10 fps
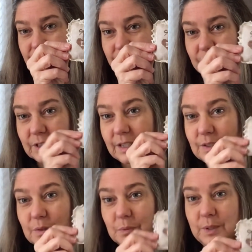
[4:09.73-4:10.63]
So
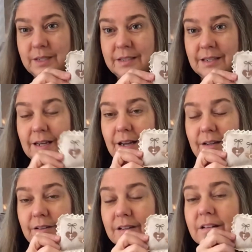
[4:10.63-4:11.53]
that's one
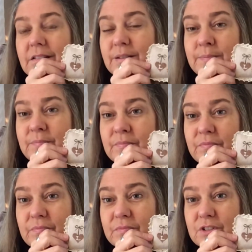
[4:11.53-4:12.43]
I um,
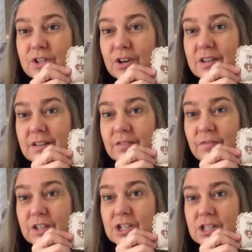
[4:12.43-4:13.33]
started and
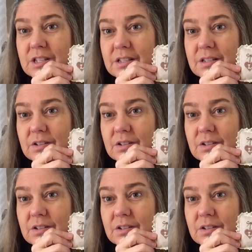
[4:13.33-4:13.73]
finished this,